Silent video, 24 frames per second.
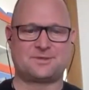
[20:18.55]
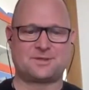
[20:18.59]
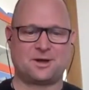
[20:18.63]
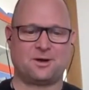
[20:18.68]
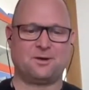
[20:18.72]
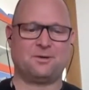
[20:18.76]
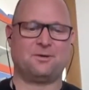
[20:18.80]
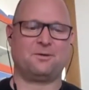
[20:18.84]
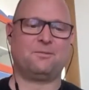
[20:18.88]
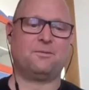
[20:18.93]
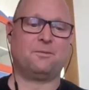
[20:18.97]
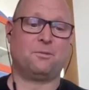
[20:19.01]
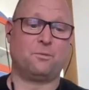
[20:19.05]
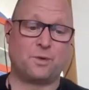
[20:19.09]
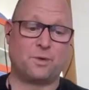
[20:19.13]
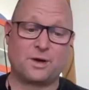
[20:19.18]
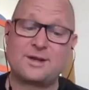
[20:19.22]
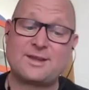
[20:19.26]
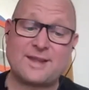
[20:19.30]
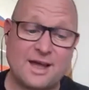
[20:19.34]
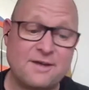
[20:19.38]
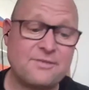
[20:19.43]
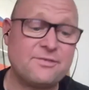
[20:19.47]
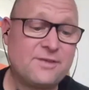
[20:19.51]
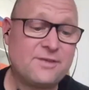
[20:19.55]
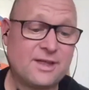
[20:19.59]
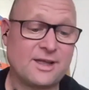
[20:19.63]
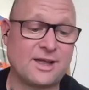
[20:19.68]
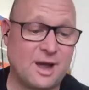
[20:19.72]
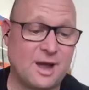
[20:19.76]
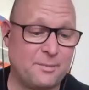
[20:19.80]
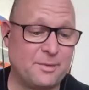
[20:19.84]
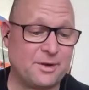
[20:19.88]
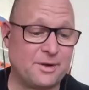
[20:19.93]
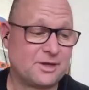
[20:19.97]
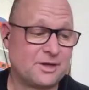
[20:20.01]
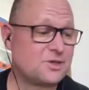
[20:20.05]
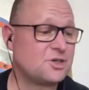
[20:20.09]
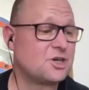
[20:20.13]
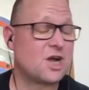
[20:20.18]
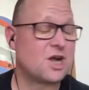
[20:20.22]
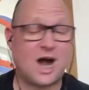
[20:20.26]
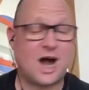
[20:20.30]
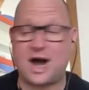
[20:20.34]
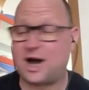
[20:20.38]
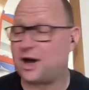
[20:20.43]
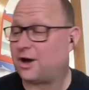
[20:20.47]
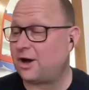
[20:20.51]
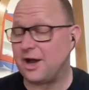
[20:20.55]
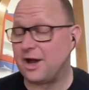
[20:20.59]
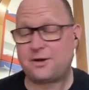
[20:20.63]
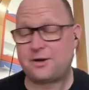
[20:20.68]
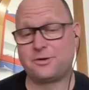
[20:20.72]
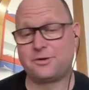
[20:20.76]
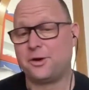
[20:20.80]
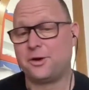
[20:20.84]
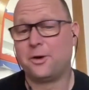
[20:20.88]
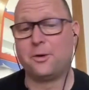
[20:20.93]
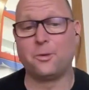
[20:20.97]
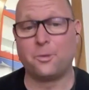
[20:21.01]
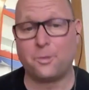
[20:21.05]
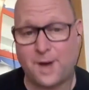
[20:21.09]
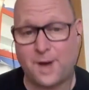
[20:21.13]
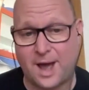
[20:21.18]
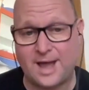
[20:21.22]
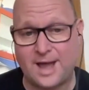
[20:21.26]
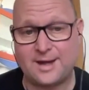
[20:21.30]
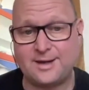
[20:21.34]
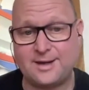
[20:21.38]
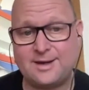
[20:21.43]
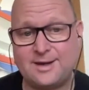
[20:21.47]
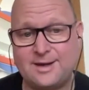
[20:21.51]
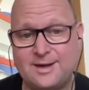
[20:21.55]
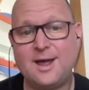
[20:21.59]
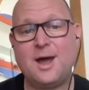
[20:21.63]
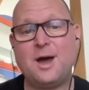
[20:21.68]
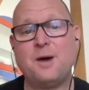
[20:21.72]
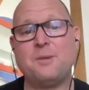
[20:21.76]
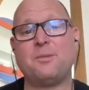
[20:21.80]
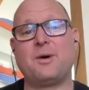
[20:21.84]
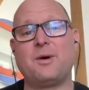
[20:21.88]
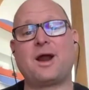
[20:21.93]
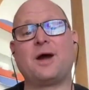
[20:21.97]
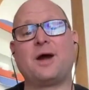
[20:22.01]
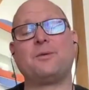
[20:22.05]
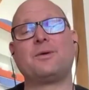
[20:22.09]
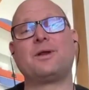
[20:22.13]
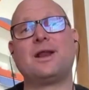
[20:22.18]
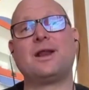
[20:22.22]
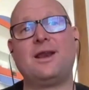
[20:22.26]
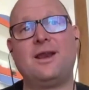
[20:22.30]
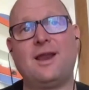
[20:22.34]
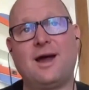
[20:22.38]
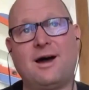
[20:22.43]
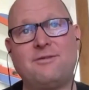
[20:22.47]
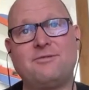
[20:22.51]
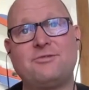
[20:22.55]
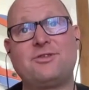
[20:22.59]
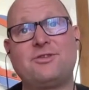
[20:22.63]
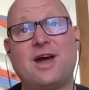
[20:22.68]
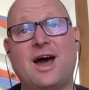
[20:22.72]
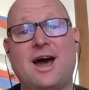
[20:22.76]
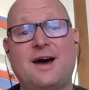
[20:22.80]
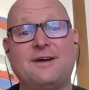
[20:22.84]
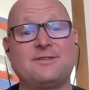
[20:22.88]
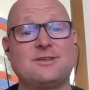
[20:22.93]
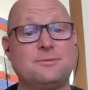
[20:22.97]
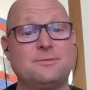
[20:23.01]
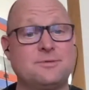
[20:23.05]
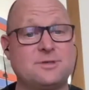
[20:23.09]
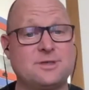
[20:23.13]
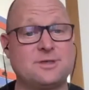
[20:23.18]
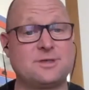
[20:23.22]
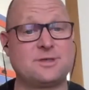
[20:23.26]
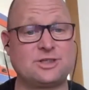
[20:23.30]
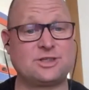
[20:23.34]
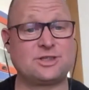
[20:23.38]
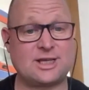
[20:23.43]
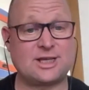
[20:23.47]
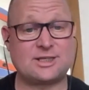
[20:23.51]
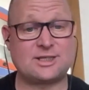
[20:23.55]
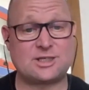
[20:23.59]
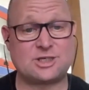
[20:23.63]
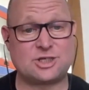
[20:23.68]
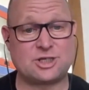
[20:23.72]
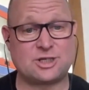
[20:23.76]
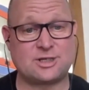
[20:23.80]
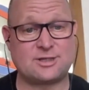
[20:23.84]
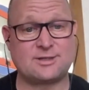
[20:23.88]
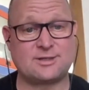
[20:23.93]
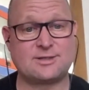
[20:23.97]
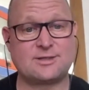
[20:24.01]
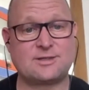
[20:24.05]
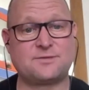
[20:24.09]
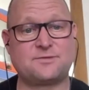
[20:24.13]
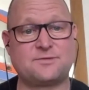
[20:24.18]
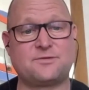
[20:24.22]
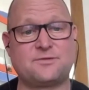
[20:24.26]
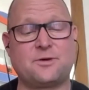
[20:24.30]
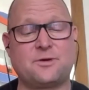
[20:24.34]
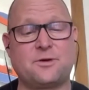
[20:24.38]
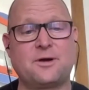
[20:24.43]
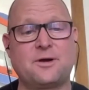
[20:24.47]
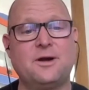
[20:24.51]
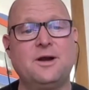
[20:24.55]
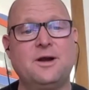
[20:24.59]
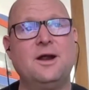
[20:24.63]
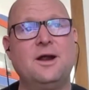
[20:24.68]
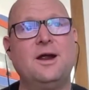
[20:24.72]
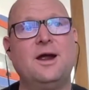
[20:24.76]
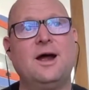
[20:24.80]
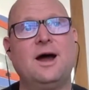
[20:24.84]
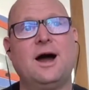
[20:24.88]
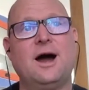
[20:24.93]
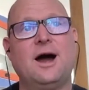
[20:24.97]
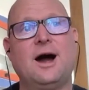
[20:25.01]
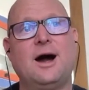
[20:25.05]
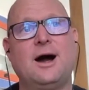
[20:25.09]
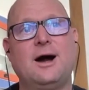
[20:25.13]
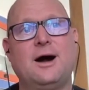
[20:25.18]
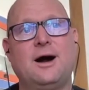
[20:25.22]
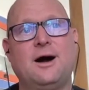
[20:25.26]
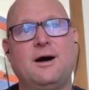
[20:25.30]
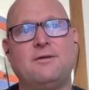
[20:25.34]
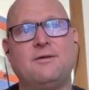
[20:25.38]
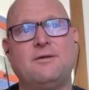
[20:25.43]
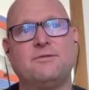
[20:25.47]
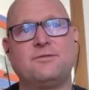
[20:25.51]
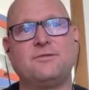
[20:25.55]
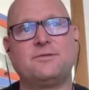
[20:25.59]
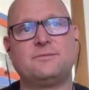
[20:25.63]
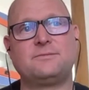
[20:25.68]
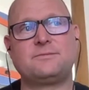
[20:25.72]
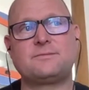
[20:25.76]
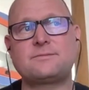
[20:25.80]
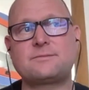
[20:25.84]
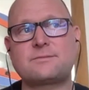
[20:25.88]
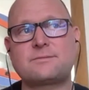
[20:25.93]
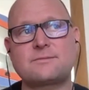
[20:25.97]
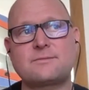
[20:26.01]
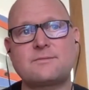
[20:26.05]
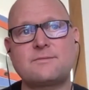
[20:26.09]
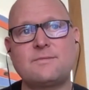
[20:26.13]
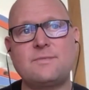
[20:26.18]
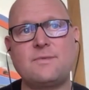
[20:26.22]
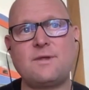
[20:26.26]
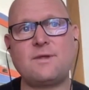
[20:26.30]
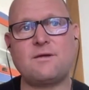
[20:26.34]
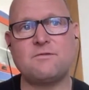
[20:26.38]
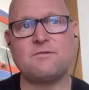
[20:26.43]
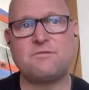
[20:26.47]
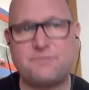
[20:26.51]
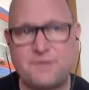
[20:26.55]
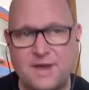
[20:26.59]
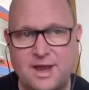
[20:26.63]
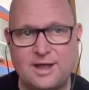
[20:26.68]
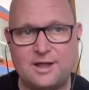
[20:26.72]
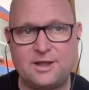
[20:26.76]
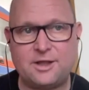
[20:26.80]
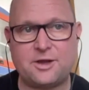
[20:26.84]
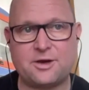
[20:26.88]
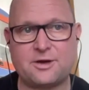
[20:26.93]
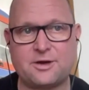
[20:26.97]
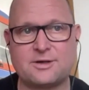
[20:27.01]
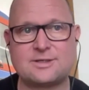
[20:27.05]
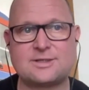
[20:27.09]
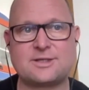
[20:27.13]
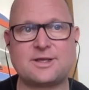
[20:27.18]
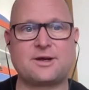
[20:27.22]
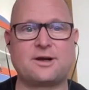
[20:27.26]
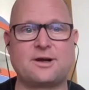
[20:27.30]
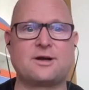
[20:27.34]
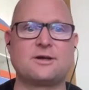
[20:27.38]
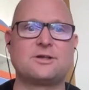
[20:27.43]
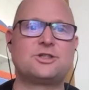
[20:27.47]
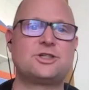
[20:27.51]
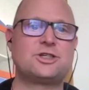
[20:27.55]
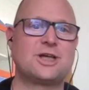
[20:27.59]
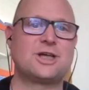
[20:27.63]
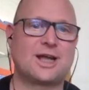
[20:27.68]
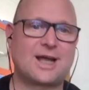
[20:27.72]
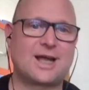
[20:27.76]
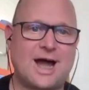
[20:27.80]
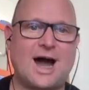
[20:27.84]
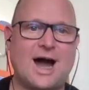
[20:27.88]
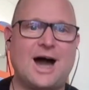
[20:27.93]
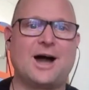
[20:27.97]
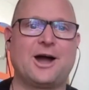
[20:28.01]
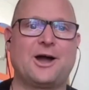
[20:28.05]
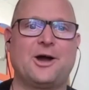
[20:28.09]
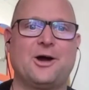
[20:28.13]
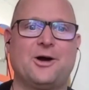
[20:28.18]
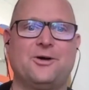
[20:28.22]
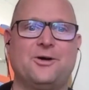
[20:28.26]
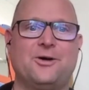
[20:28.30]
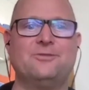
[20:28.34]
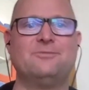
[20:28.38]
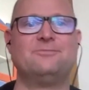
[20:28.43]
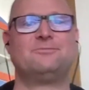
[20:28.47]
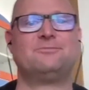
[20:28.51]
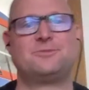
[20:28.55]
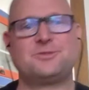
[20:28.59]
So we're definitely coming to Chicago. I don't know when, but I would love to have some suggestions for of failures that are Chicago